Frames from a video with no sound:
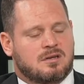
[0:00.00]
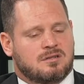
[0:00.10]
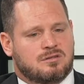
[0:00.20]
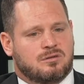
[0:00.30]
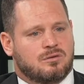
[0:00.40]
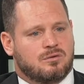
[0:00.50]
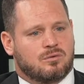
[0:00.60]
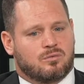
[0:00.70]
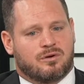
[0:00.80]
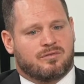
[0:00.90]
to
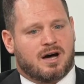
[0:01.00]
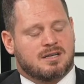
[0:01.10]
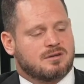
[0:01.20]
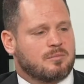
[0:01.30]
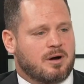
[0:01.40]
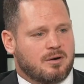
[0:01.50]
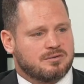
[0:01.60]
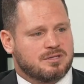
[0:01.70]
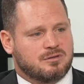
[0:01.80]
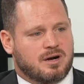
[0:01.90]
revise our
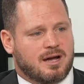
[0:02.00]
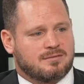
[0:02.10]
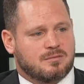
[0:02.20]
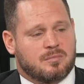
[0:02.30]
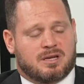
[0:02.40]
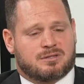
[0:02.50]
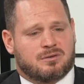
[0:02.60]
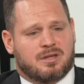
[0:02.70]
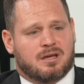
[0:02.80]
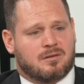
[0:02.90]
policy drafts and make sure
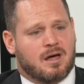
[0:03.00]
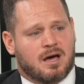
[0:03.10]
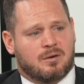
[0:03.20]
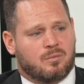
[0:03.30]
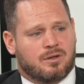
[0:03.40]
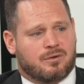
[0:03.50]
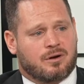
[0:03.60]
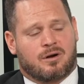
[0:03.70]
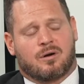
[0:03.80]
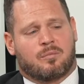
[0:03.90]
they align with our
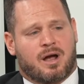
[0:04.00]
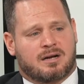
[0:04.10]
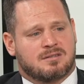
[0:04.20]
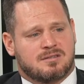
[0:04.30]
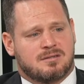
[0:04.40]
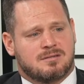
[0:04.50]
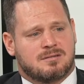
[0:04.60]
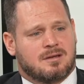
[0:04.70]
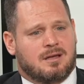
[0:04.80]
current practices